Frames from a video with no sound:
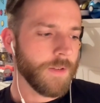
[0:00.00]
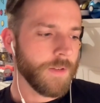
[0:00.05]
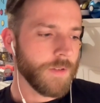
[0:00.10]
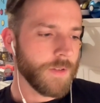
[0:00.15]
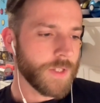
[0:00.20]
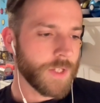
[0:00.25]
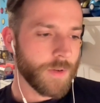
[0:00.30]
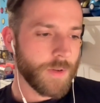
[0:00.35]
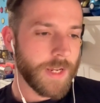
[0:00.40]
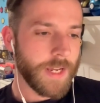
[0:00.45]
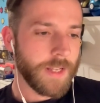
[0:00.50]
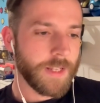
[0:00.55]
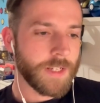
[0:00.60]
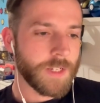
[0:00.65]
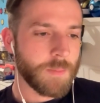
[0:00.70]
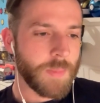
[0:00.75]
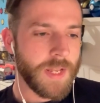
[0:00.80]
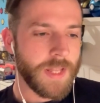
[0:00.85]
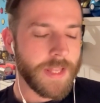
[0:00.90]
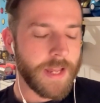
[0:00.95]
So yeah, there's
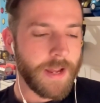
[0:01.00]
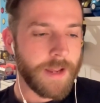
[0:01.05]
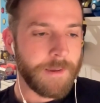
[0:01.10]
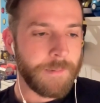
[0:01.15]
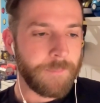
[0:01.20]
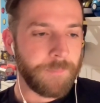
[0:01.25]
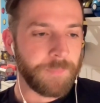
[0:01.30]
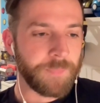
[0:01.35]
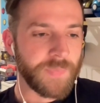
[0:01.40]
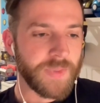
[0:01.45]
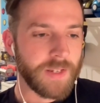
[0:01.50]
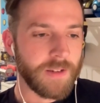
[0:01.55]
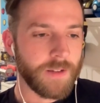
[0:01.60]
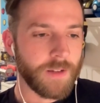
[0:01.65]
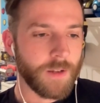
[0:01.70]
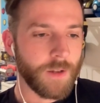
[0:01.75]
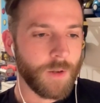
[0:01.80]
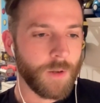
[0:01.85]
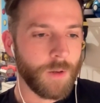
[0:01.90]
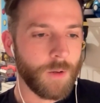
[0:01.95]
been that.
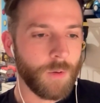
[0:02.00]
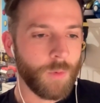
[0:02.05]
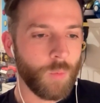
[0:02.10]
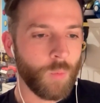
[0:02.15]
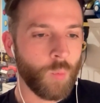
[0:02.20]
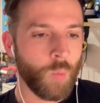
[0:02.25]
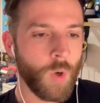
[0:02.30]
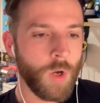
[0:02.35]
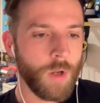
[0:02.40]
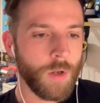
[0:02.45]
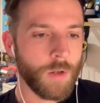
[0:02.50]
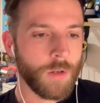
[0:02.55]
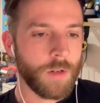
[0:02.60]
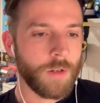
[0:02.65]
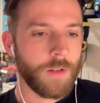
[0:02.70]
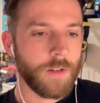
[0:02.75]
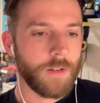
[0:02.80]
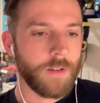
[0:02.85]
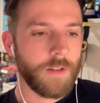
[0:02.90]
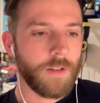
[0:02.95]

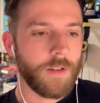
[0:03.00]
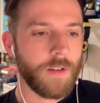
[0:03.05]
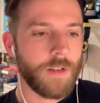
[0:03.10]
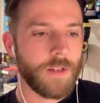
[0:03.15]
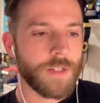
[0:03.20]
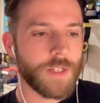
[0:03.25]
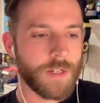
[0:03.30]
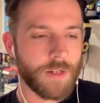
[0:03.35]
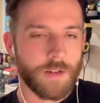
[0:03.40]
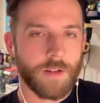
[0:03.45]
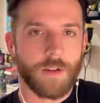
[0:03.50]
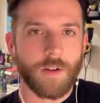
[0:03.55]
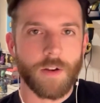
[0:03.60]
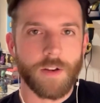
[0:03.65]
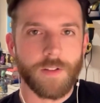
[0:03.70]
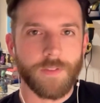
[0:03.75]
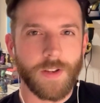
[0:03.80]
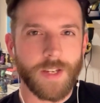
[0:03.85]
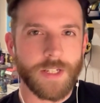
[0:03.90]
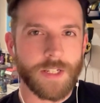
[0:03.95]
Work is
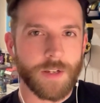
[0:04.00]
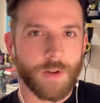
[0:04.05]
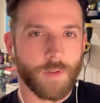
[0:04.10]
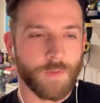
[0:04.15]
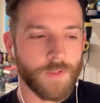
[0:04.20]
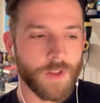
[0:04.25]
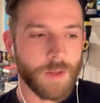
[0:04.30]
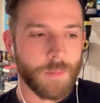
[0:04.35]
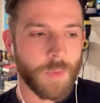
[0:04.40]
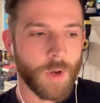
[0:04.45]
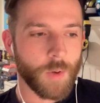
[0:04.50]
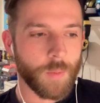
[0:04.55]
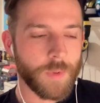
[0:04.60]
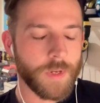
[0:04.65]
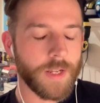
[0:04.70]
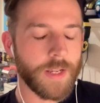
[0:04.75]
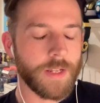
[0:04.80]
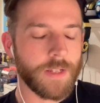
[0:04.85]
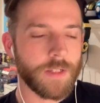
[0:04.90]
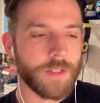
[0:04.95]
kind of easing off at the
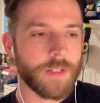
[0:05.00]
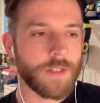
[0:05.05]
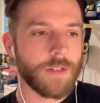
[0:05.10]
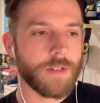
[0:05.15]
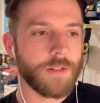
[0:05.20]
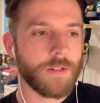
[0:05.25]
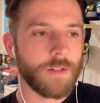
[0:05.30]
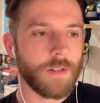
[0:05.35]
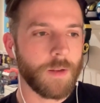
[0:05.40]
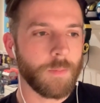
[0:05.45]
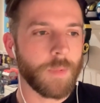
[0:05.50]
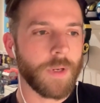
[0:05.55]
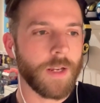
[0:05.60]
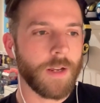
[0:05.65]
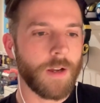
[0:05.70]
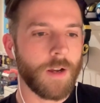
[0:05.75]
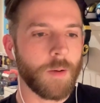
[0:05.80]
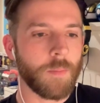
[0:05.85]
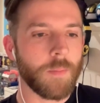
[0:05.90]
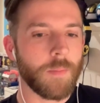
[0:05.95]
moment.
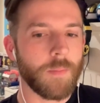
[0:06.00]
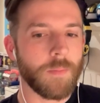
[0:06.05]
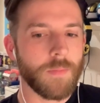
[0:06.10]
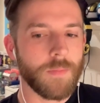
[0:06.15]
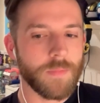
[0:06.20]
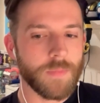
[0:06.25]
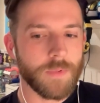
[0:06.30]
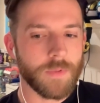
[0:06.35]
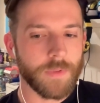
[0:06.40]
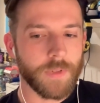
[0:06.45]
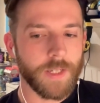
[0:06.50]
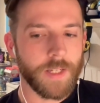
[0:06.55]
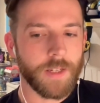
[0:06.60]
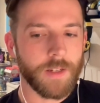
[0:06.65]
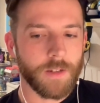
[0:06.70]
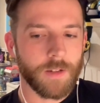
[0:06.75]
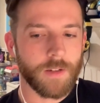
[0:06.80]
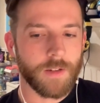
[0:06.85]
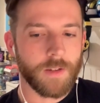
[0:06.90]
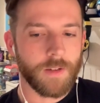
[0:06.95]
I'm
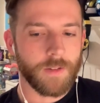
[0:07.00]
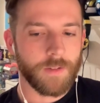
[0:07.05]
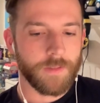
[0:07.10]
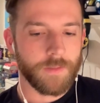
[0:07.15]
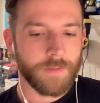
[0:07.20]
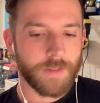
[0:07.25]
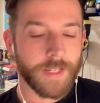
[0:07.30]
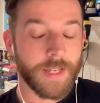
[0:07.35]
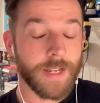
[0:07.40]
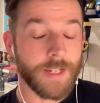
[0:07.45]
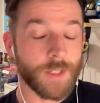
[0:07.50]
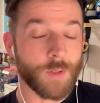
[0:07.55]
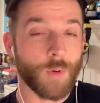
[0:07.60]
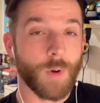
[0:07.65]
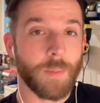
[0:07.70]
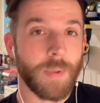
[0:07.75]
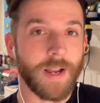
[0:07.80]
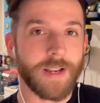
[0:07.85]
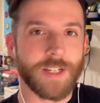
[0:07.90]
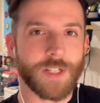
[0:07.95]
getting to
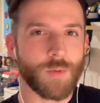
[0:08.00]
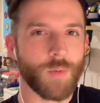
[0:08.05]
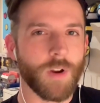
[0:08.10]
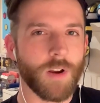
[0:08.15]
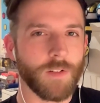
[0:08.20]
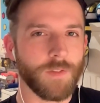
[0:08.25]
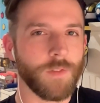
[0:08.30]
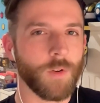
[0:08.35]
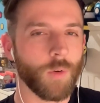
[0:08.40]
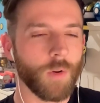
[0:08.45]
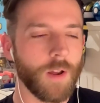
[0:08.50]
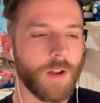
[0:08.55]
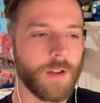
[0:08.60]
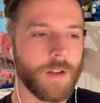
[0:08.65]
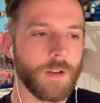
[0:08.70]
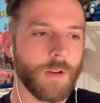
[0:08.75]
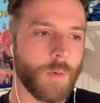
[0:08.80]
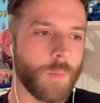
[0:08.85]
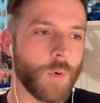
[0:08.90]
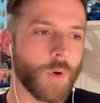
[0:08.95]
a pace where I feel like
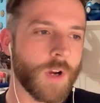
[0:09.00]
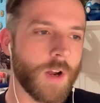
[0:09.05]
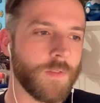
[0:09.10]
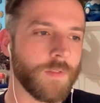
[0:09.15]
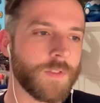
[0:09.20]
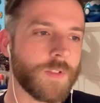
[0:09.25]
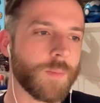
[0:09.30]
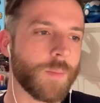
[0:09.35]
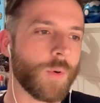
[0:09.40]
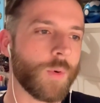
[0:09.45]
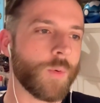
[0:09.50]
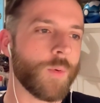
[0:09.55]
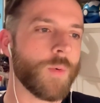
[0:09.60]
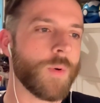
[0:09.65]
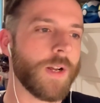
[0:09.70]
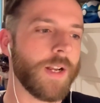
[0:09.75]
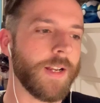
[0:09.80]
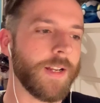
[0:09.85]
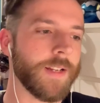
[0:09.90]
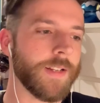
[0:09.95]
a lot more comfortable,
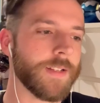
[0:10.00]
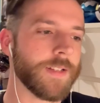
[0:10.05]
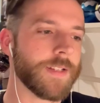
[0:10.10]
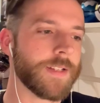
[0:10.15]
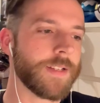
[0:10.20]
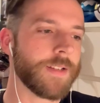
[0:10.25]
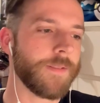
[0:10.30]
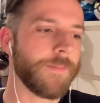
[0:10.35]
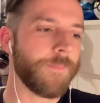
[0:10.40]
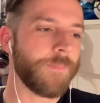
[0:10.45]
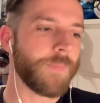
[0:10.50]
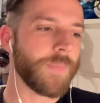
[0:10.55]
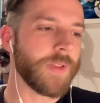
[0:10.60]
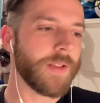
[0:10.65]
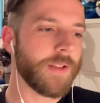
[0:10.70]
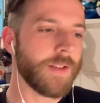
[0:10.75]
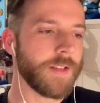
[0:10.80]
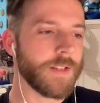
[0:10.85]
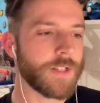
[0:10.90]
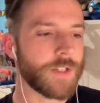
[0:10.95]
and
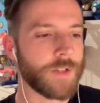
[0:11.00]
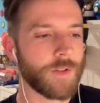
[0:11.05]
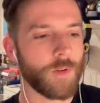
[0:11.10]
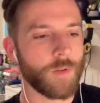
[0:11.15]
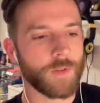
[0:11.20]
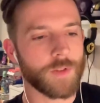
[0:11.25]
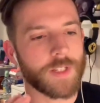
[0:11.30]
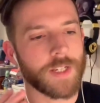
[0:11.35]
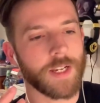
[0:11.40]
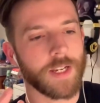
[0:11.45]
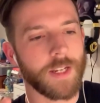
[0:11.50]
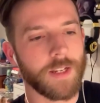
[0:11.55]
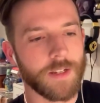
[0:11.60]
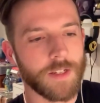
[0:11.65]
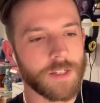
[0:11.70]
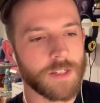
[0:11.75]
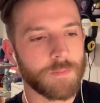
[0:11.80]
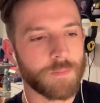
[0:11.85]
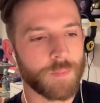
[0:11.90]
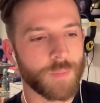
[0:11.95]
it's not taking
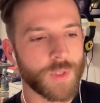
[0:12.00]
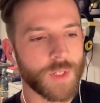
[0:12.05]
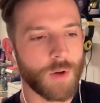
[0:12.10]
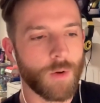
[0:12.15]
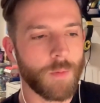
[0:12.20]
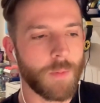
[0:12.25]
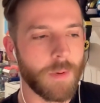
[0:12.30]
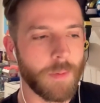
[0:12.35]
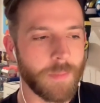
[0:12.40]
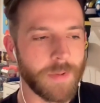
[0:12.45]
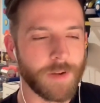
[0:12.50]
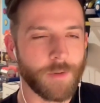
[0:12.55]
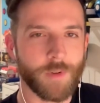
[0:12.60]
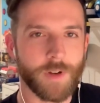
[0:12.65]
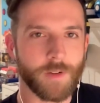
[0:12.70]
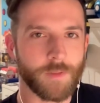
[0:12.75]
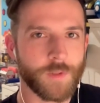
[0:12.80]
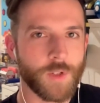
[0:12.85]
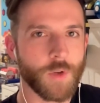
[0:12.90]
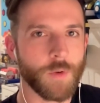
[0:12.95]
its toll on my mental
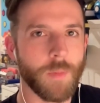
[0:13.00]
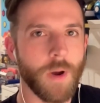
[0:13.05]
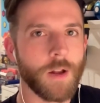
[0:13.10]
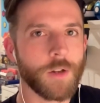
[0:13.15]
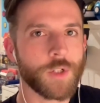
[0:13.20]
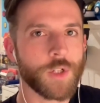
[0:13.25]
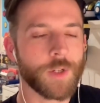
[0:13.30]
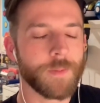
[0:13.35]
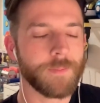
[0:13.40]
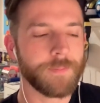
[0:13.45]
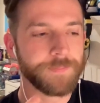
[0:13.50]
health too much.